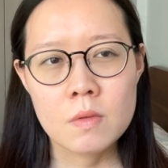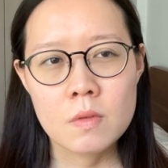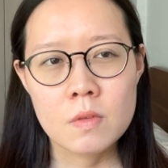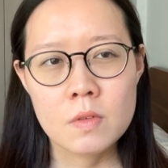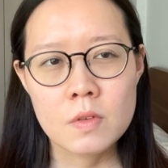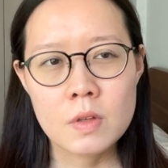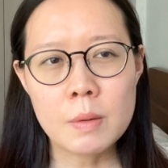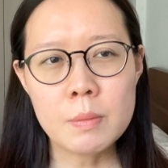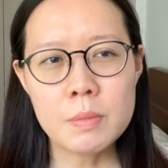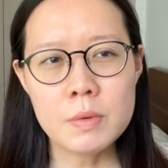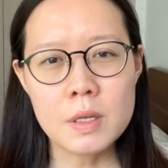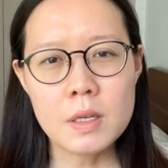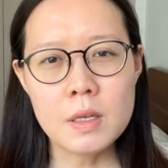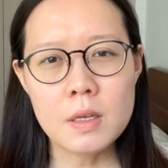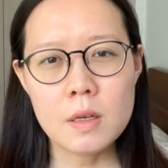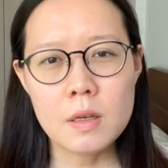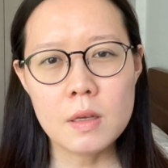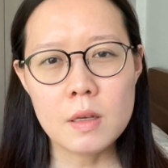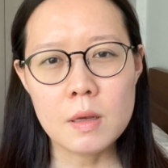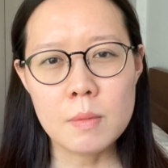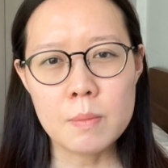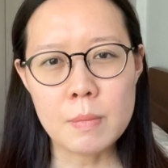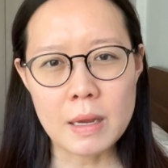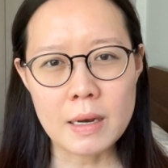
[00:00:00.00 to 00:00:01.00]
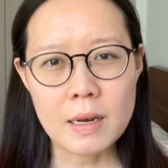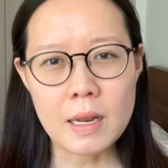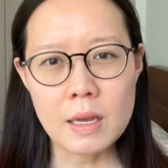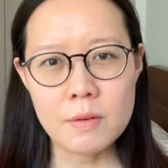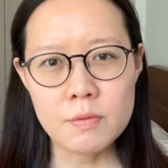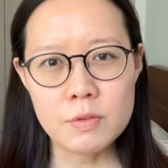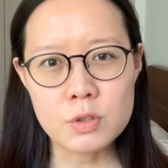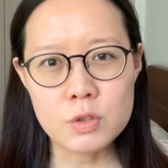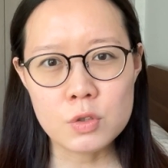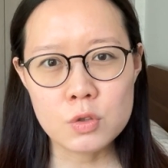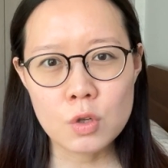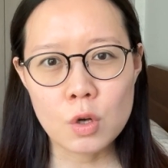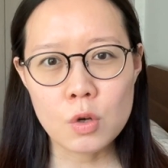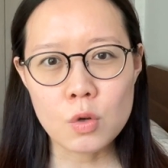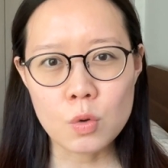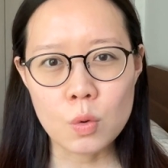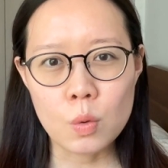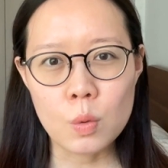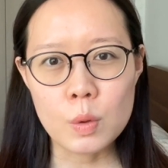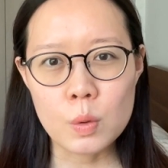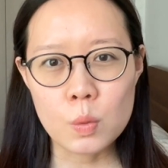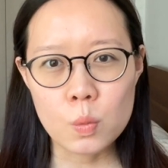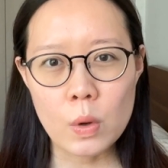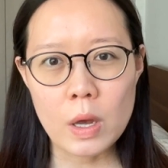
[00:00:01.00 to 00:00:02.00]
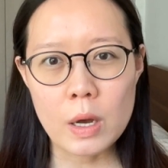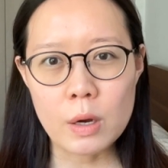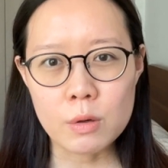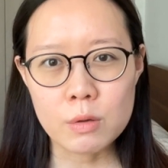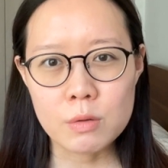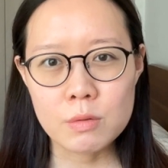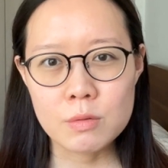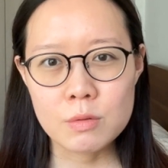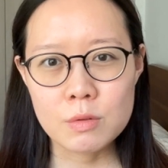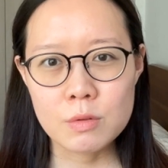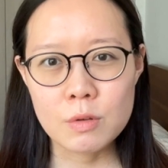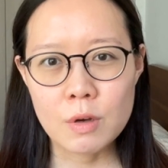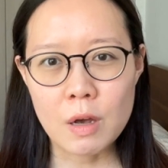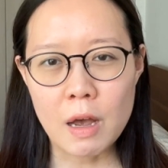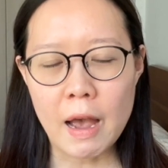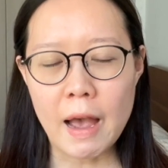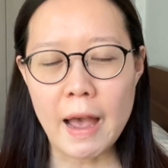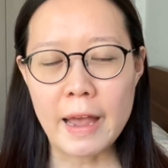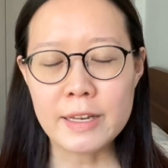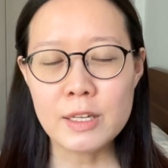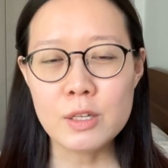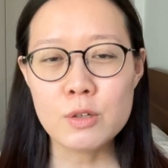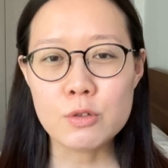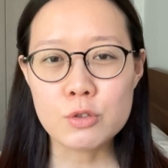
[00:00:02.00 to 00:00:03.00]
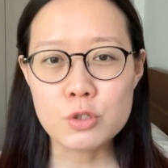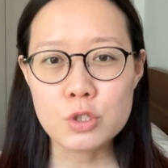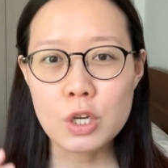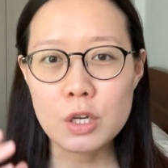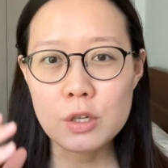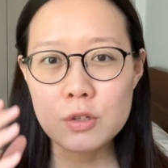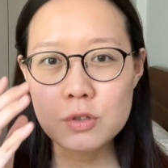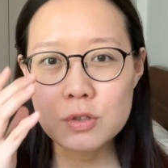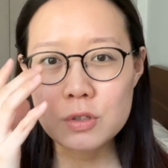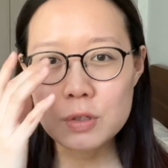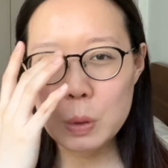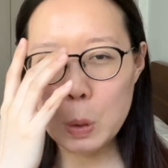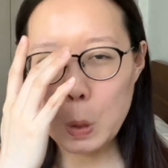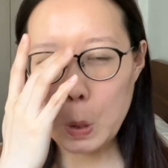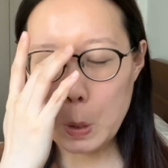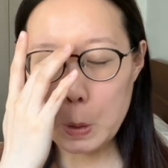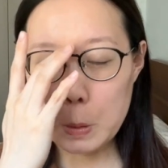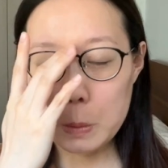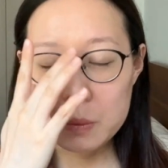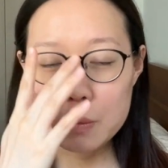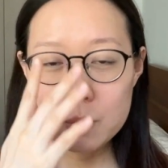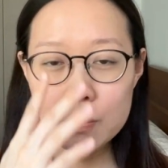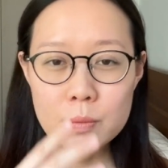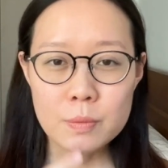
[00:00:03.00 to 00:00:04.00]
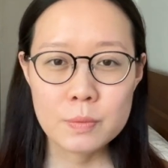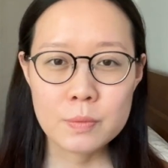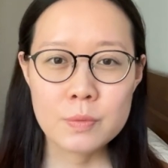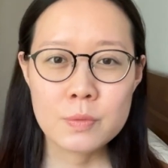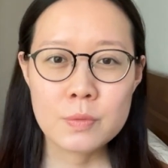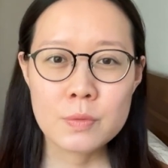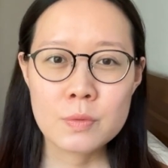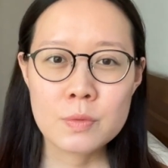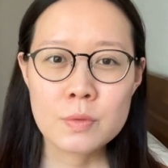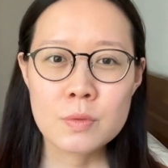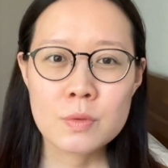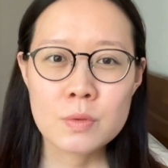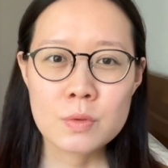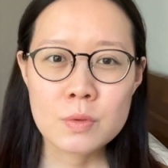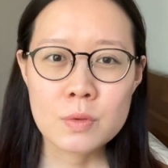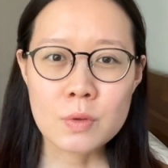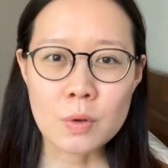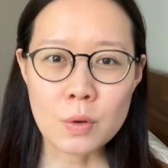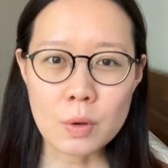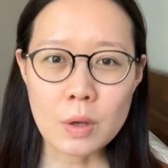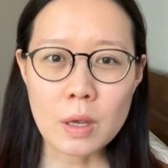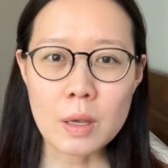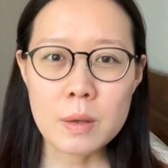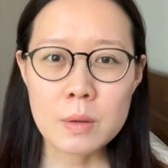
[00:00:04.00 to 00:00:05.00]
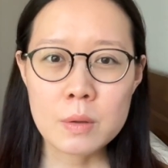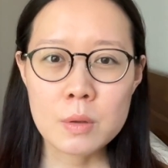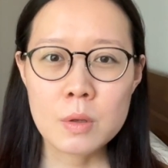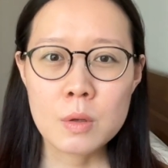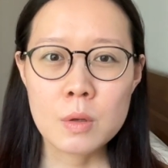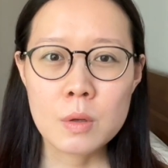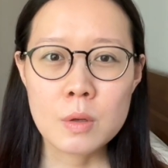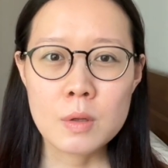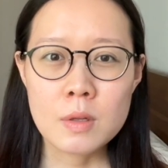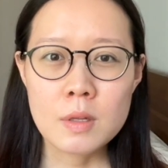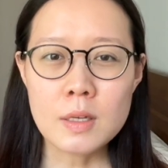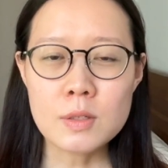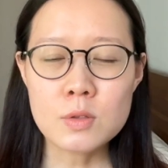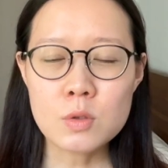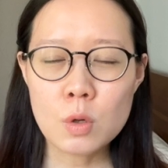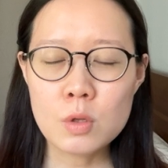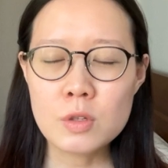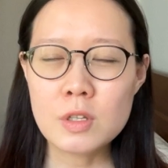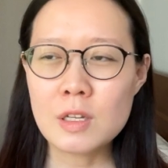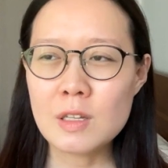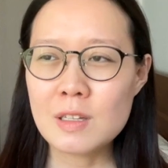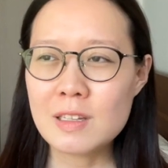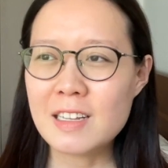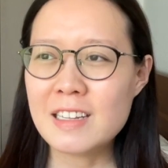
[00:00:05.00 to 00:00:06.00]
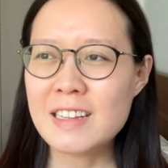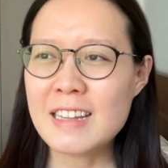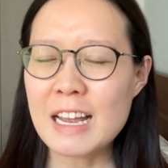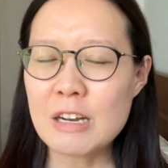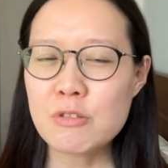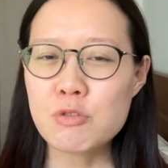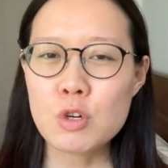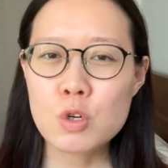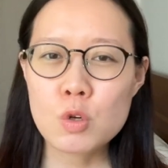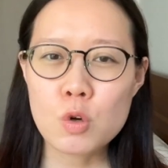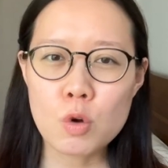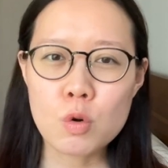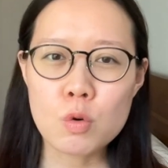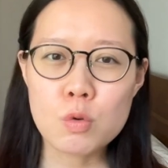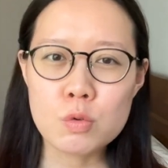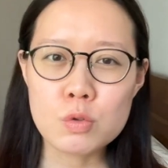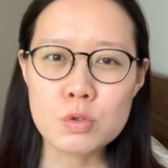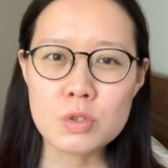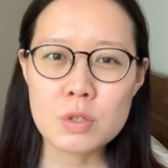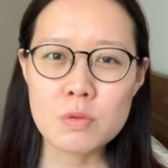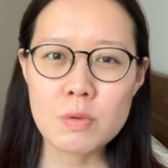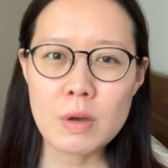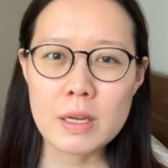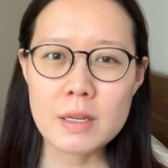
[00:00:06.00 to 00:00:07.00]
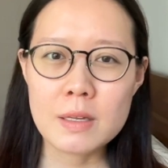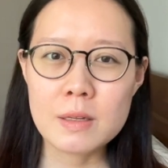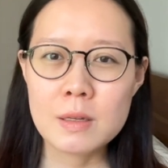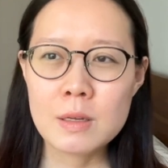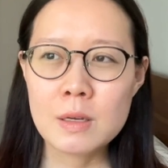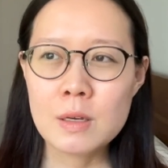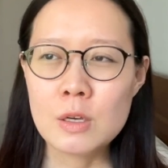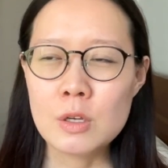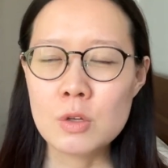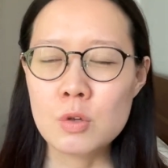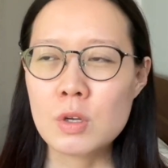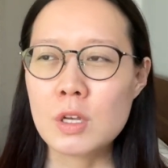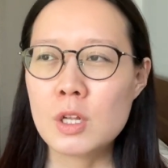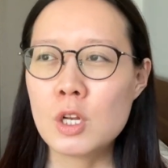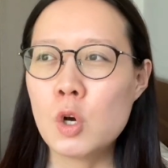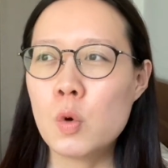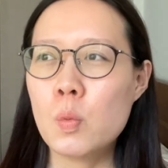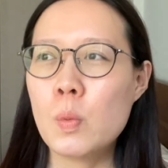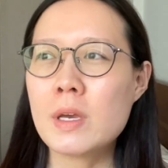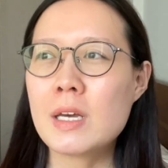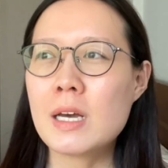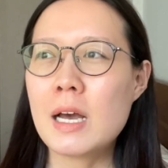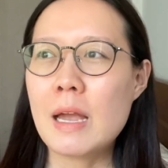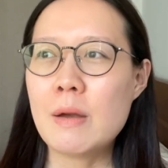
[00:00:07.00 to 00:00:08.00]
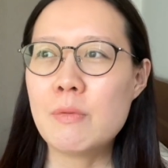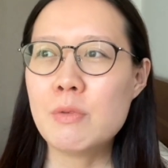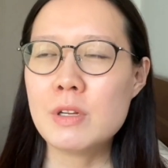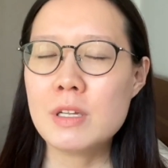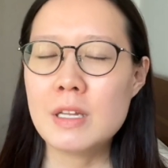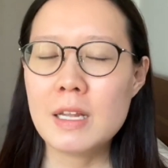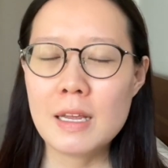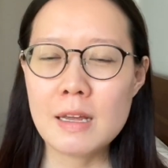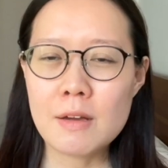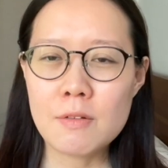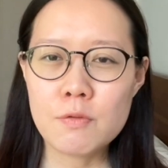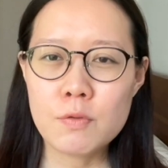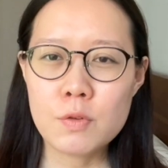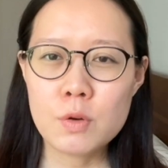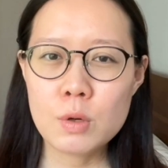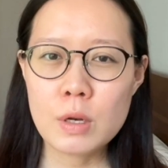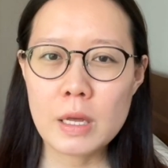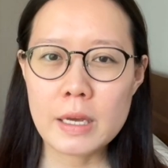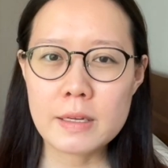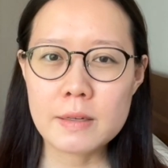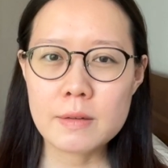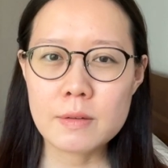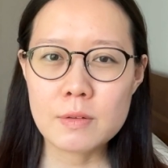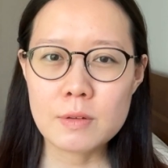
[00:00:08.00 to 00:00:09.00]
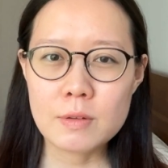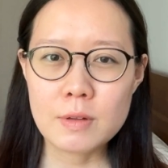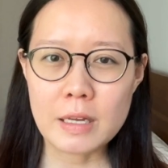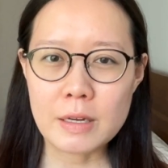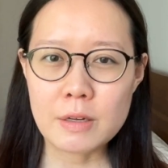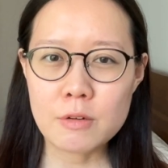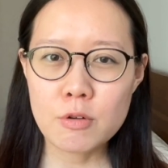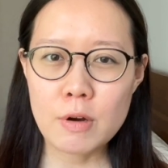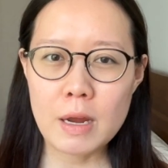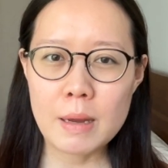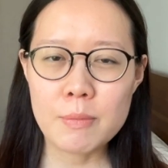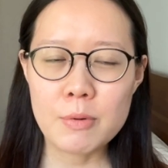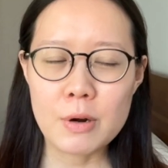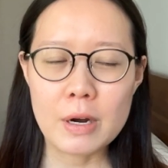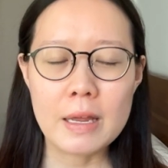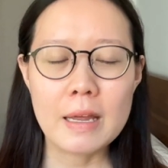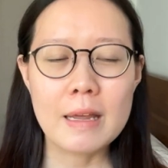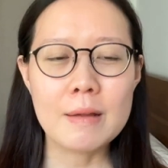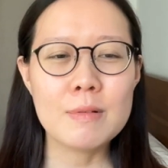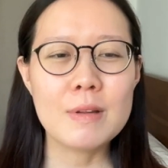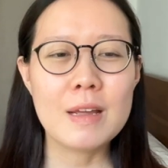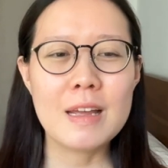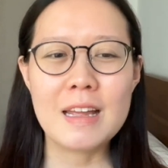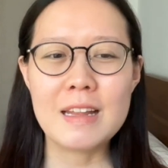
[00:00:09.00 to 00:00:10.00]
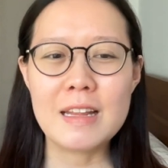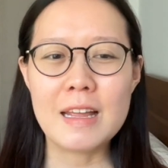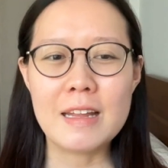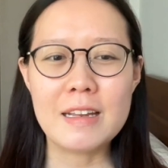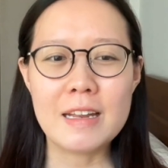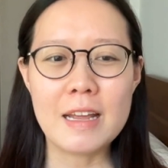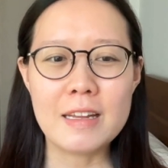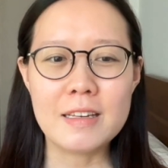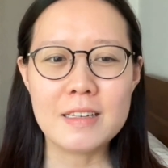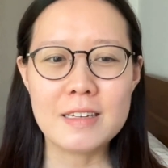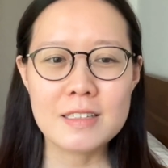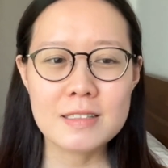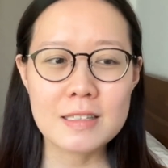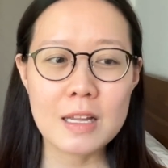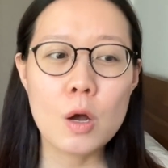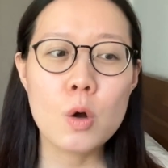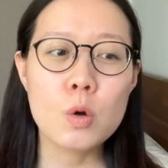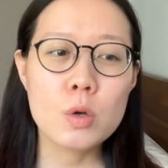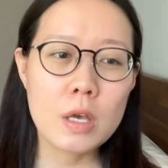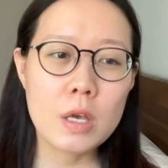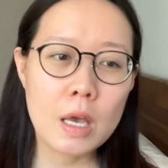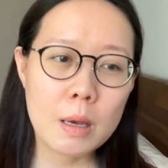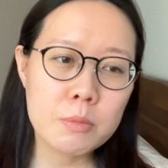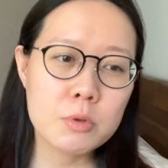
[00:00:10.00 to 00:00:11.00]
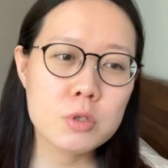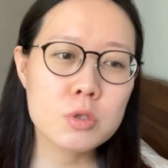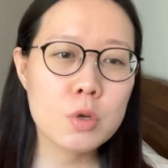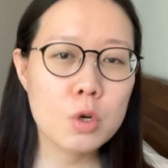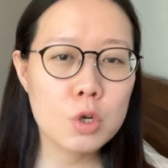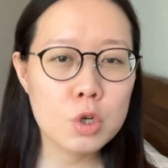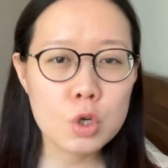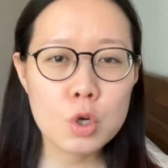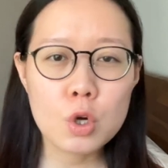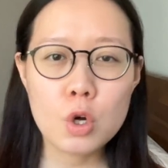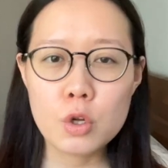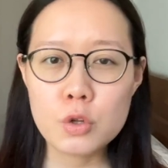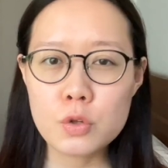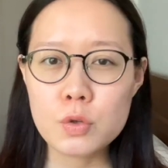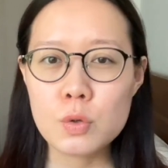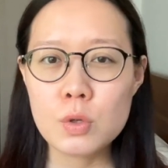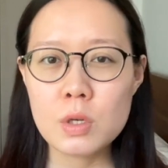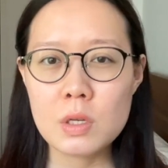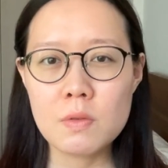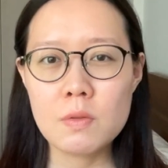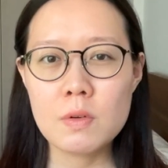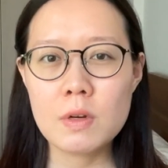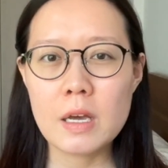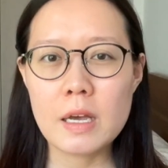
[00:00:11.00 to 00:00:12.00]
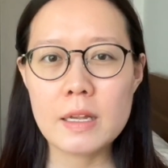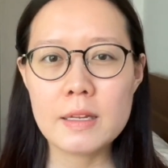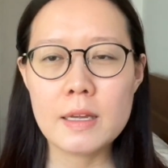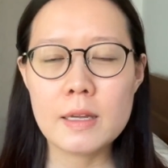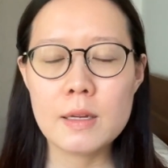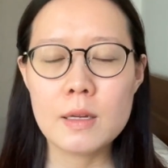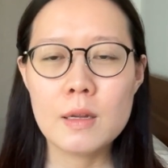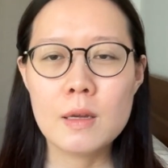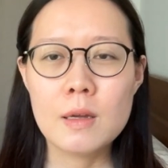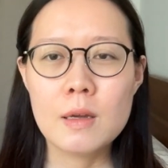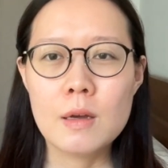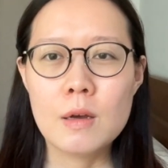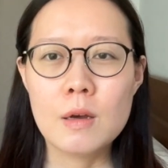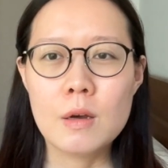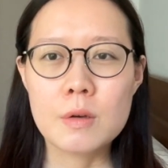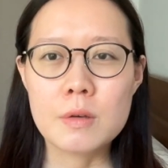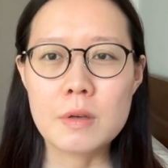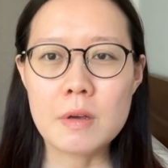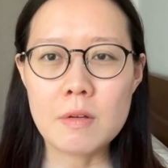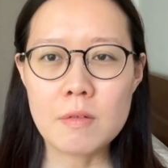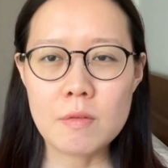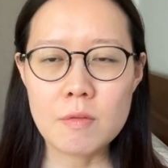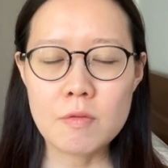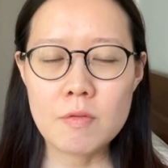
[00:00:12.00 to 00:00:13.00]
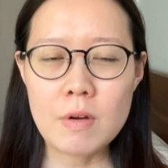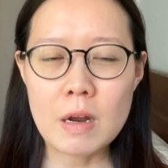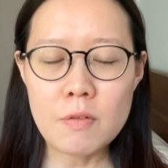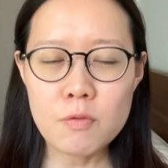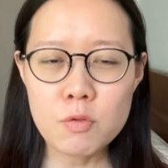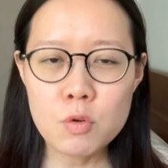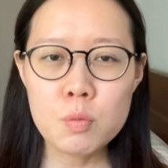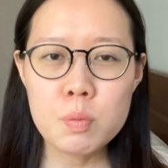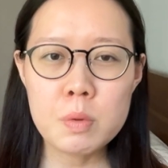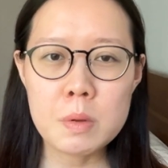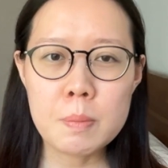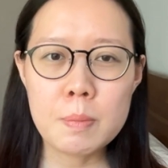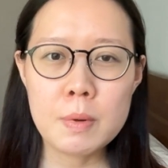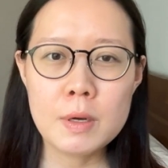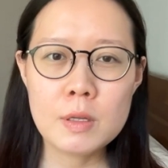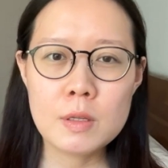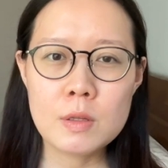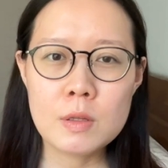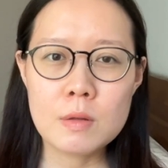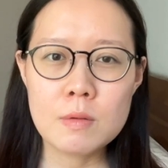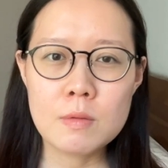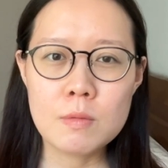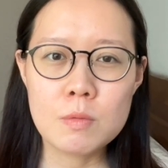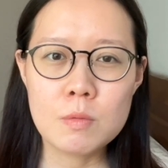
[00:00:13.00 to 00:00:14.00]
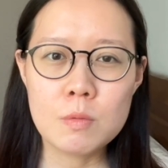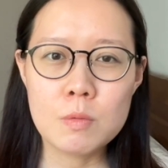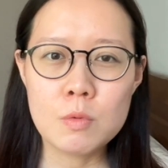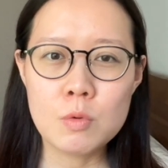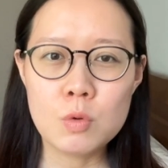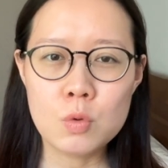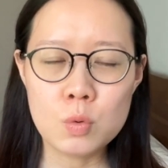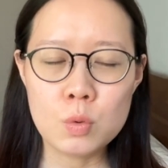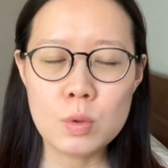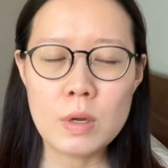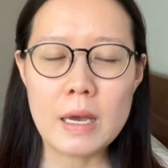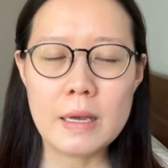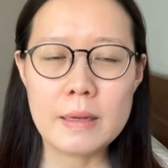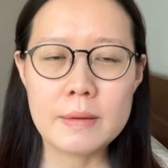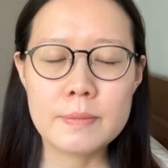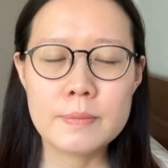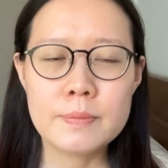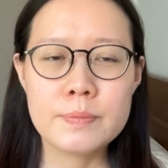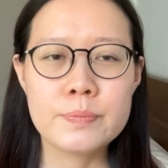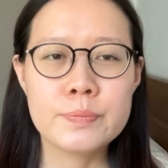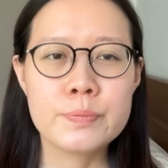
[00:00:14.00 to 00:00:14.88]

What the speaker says: something in my life is not going well. I need to change. Okay, that's the natural conclusion, right? You cannot wake up every day and feel like crap, right? And just like, okay, I'm just going to continue living like that. Okay, very few people do that.